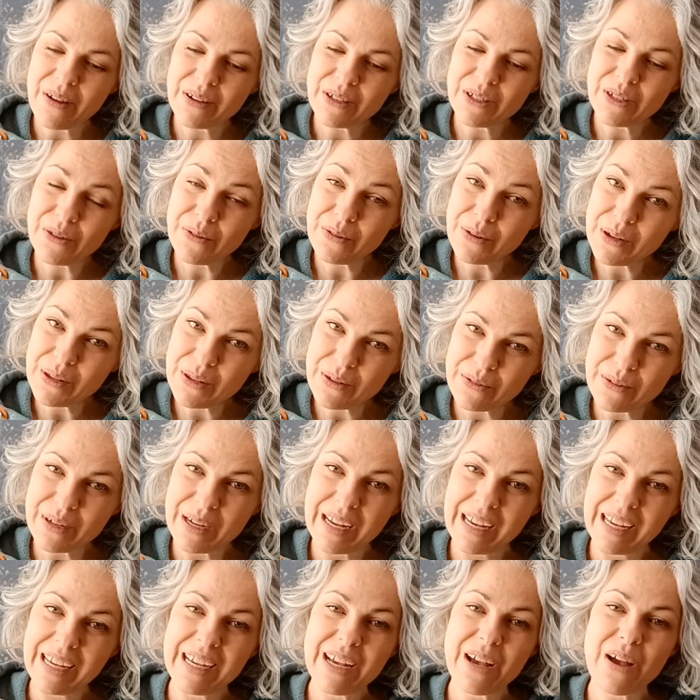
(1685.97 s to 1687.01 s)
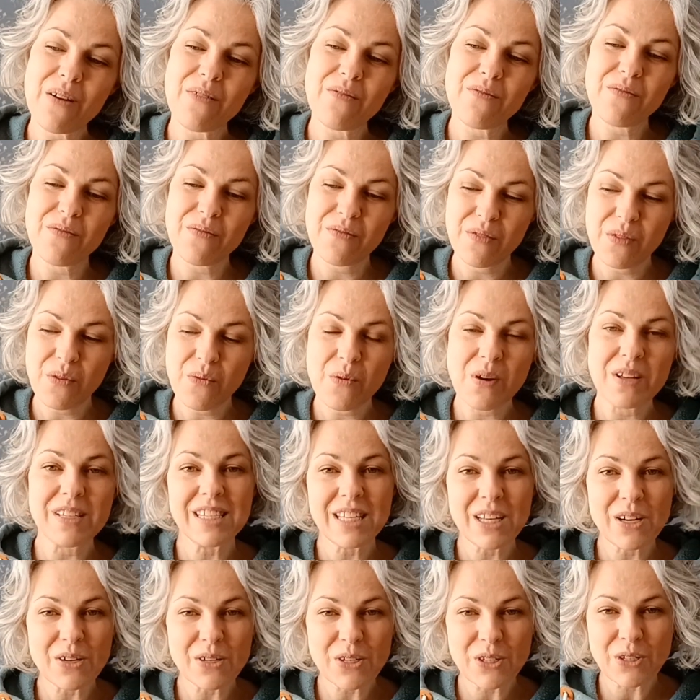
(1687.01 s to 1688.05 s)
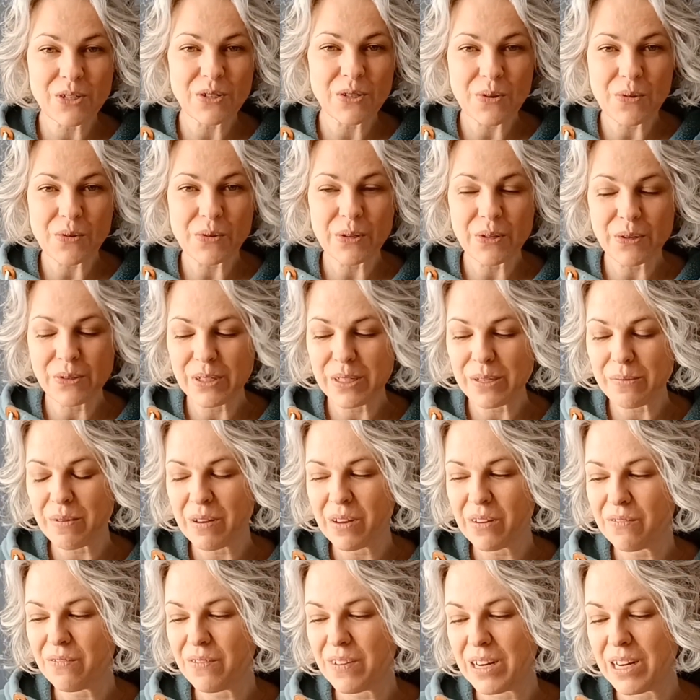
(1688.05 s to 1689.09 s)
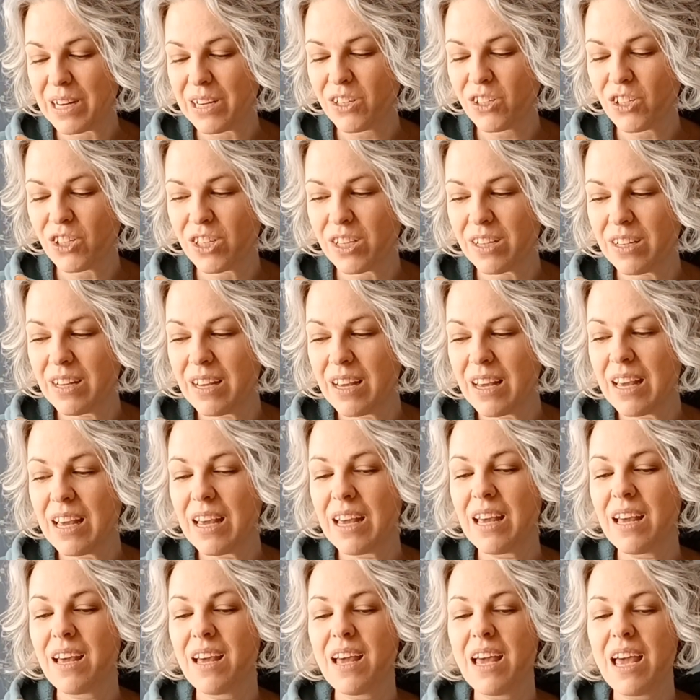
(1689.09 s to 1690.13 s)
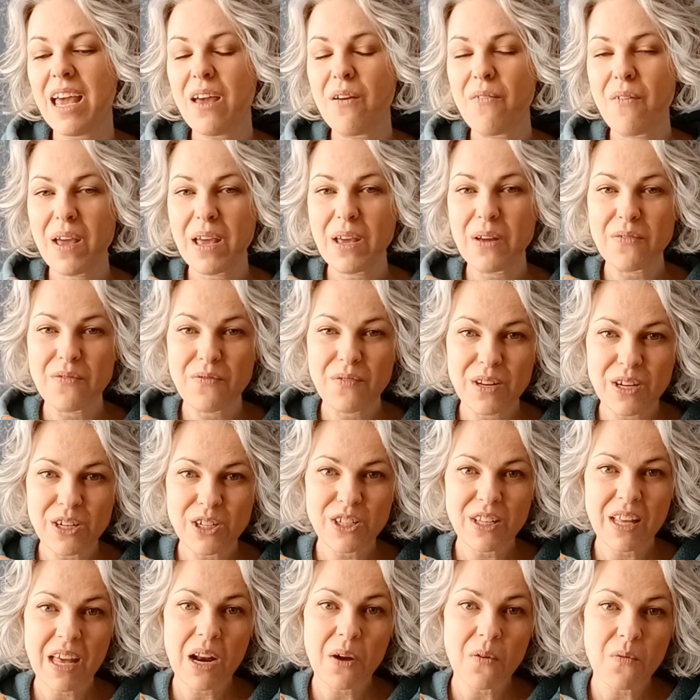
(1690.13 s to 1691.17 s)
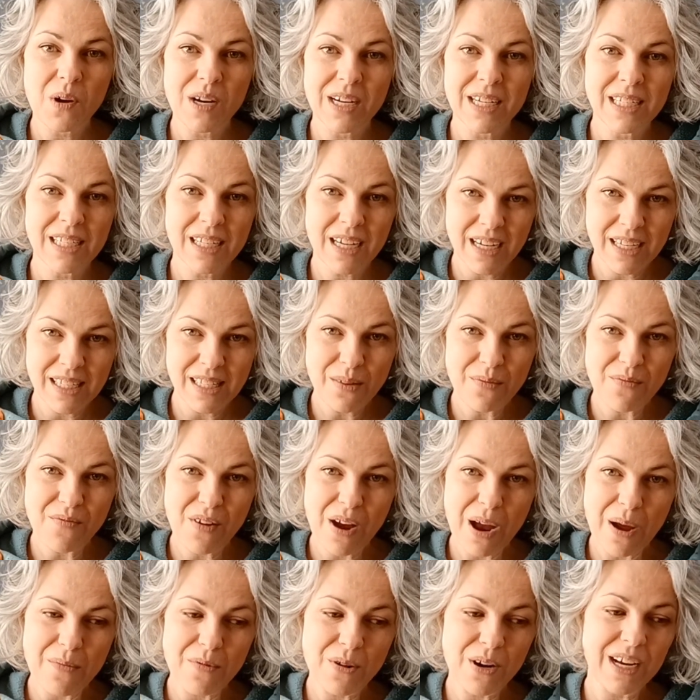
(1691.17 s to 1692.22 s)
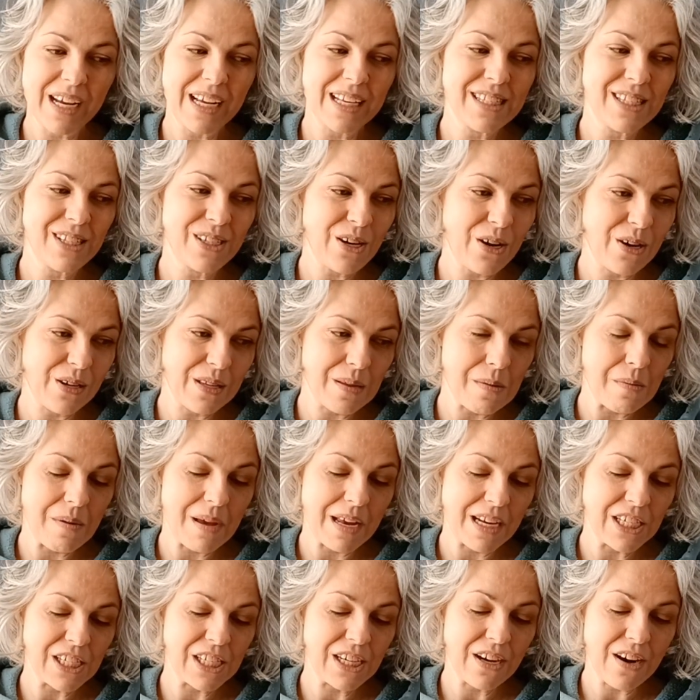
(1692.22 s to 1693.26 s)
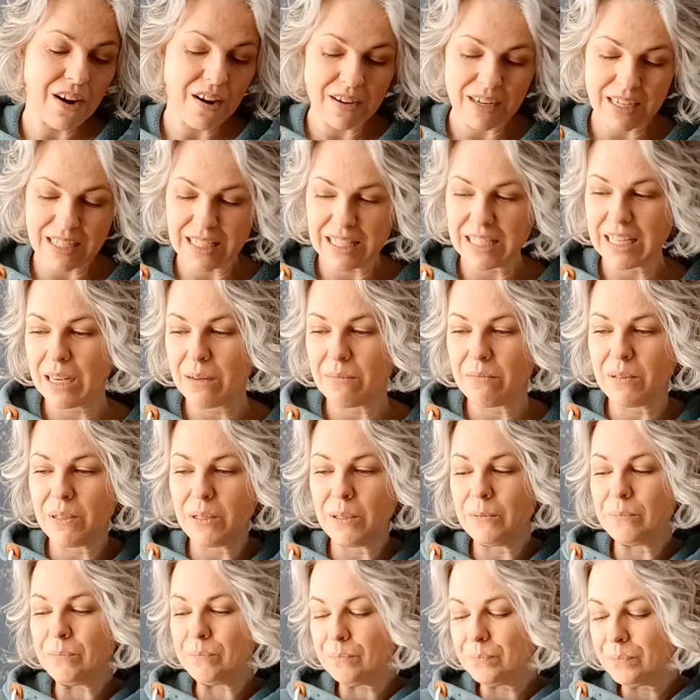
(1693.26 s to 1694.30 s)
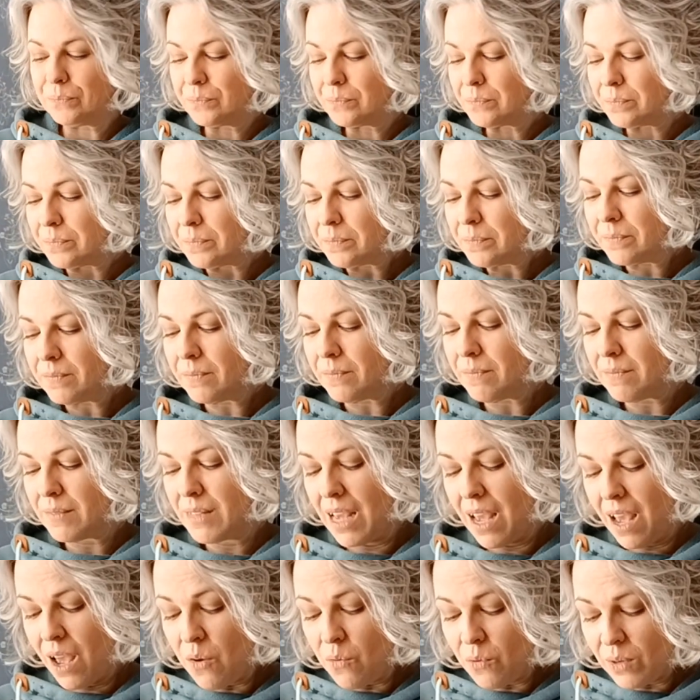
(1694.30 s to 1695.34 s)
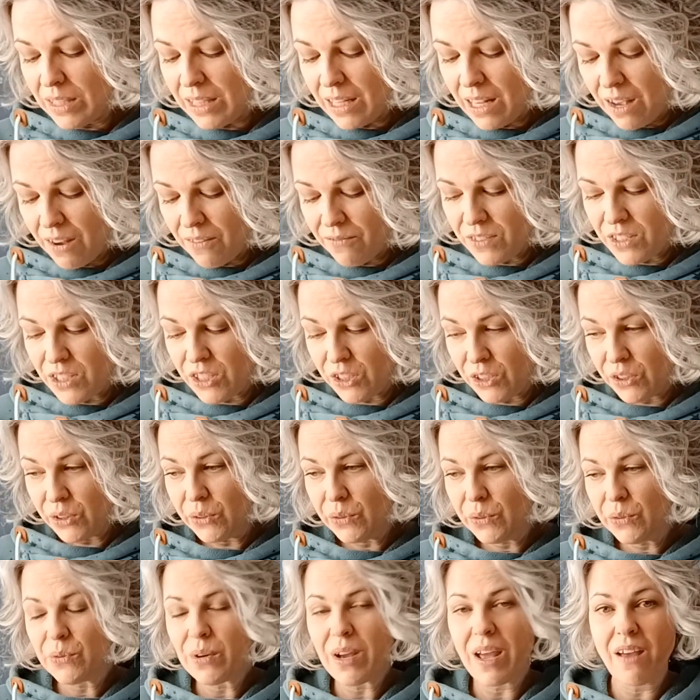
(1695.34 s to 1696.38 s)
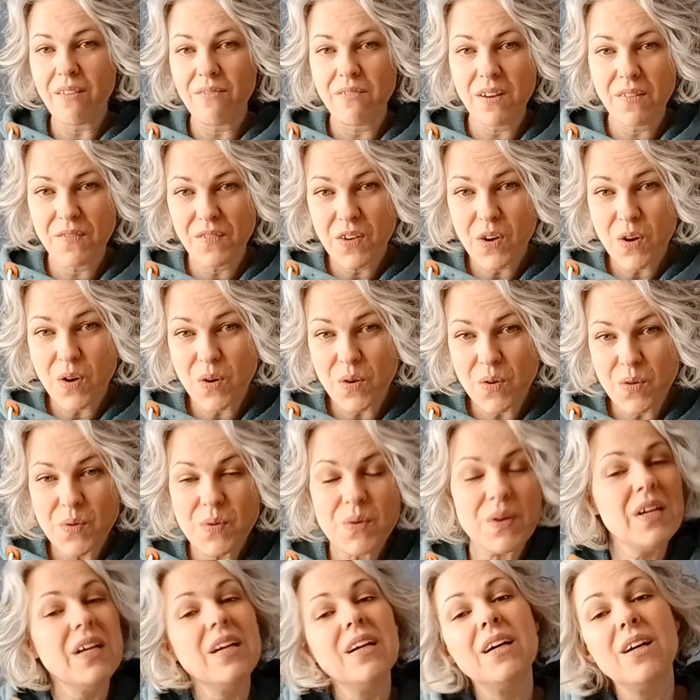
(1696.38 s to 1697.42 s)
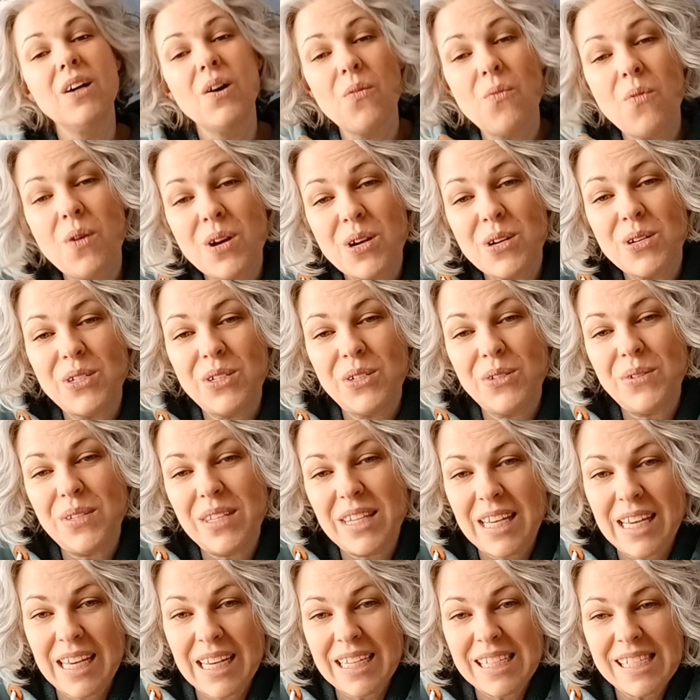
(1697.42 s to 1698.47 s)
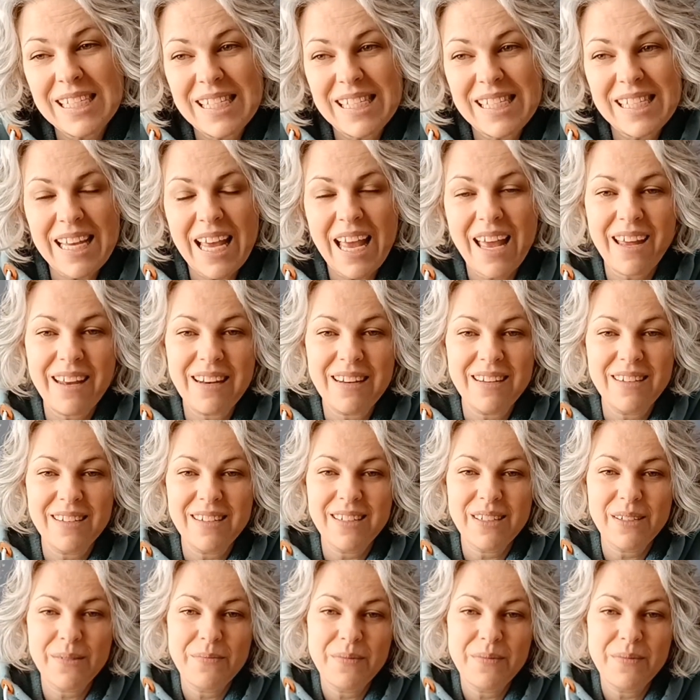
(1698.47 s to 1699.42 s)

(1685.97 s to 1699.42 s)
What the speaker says: 2 or 3 of the ones that are so close to being finished. If I can finish that, I want to dye some fabric and start the Magic Garden sampler. I would love to FFO 1 or 2 things and